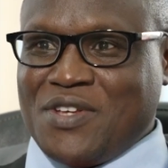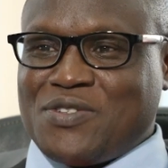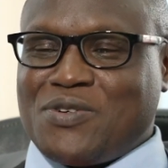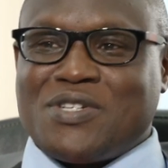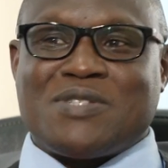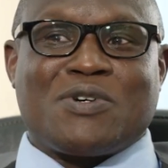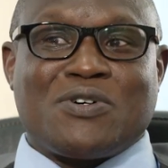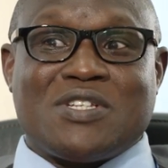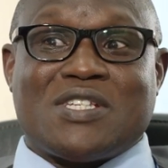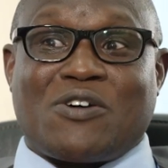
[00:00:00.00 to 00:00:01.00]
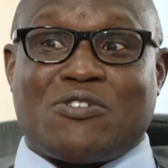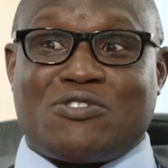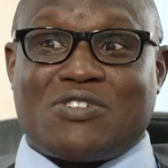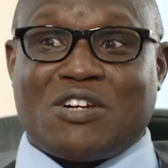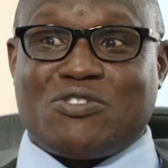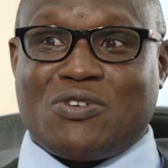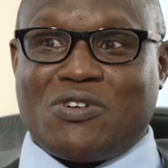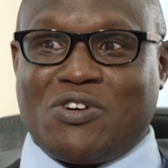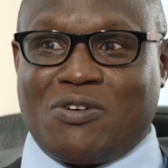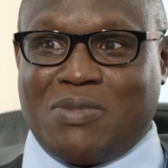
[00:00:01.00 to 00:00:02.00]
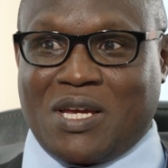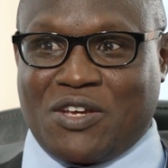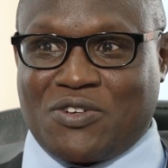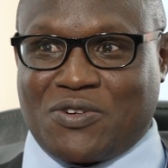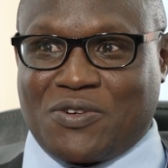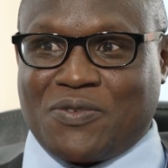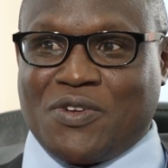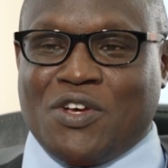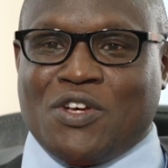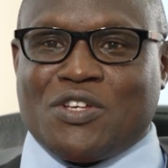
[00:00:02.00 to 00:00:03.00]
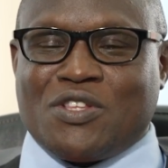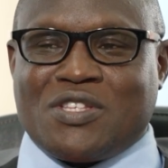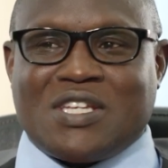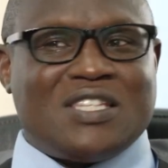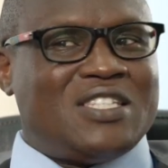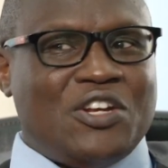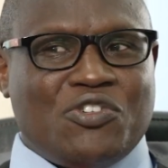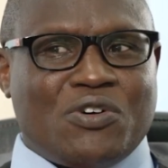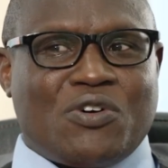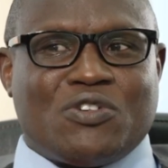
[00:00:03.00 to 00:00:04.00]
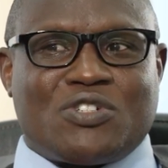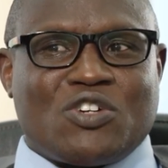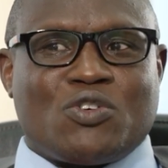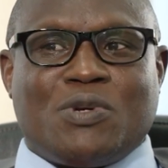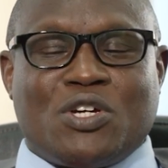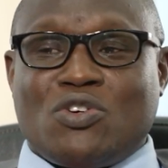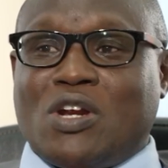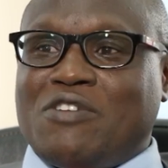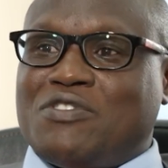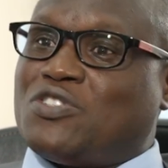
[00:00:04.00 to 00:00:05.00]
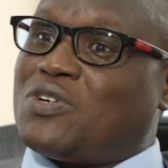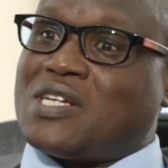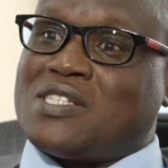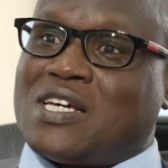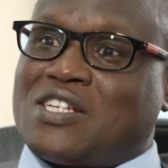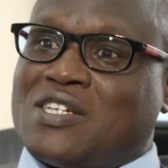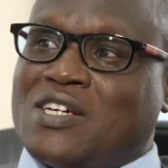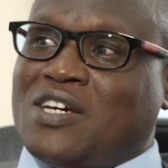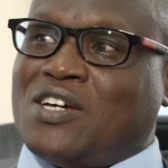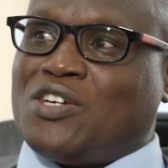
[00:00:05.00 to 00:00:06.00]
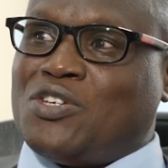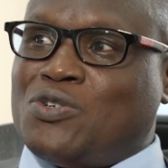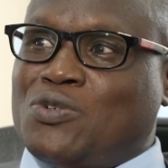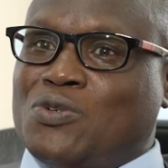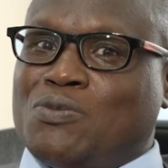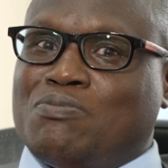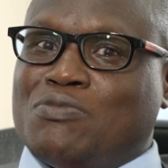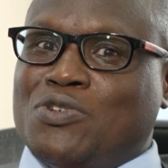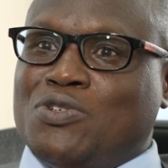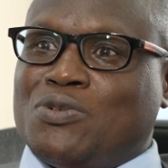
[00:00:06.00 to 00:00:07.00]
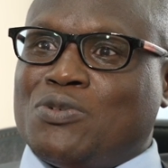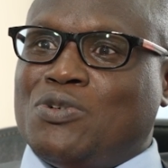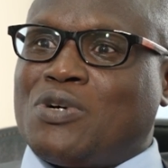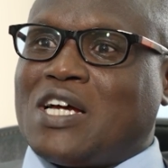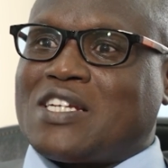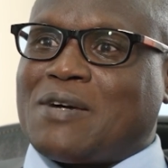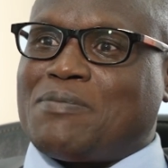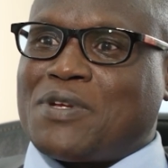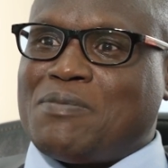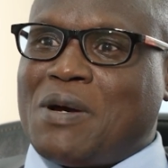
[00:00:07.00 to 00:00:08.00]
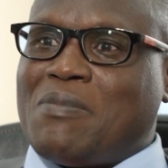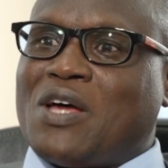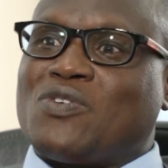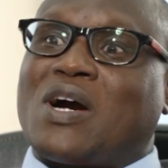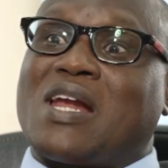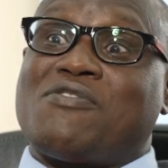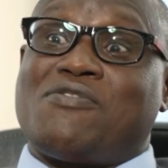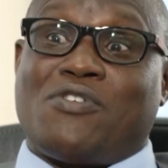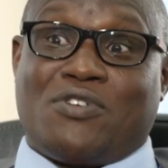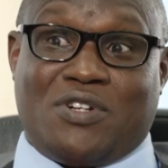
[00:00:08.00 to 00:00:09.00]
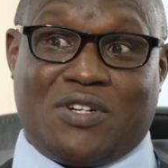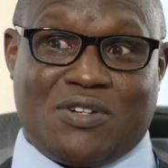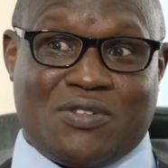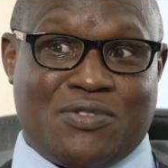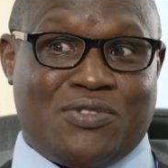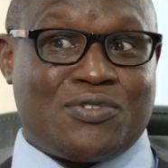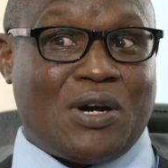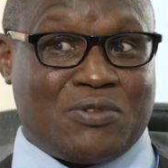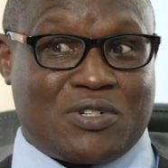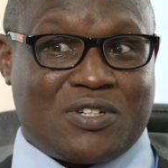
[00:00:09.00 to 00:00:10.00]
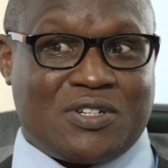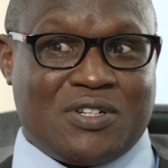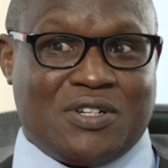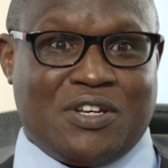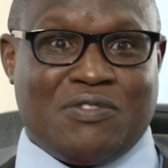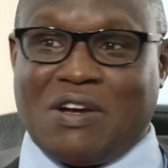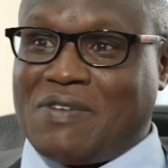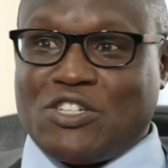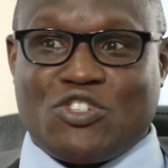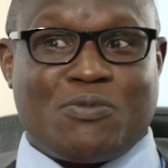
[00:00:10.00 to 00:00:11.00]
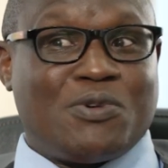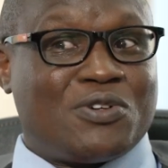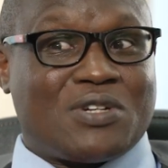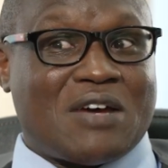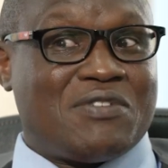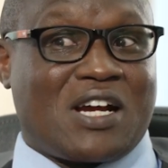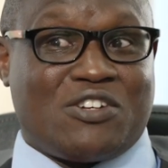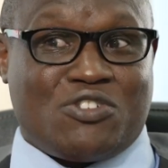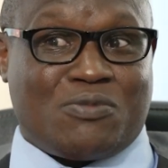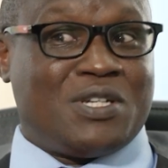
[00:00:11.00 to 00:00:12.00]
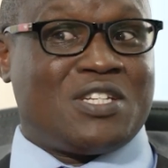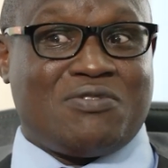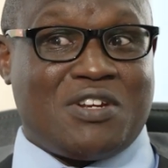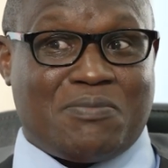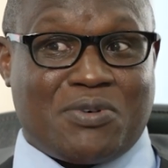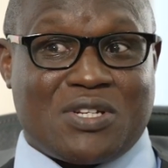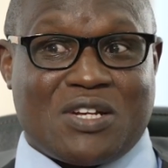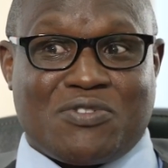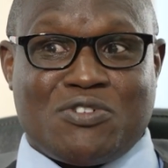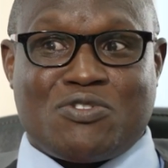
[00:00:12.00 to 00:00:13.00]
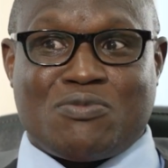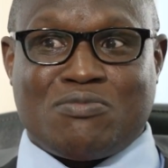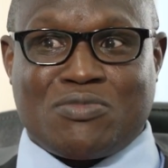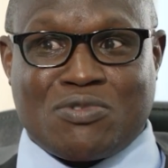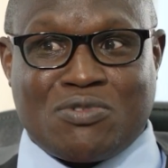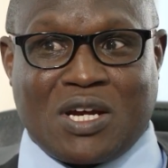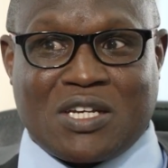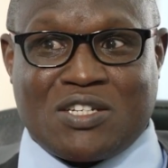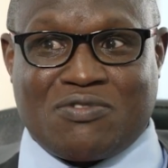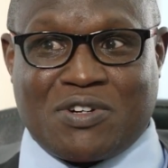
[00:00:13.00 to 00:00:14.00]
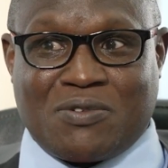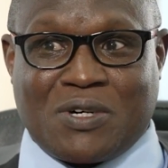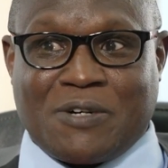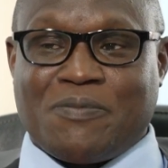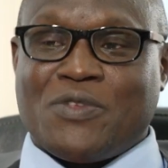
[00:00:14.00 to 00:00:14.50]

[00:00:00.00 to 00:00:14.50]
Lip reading: So it's because it's a contractual obligation. The general contractual obligation of life insurance is that you look at a premium that you can afford throughout, if you have a job or not having a job. It is very important for you to look at it very well.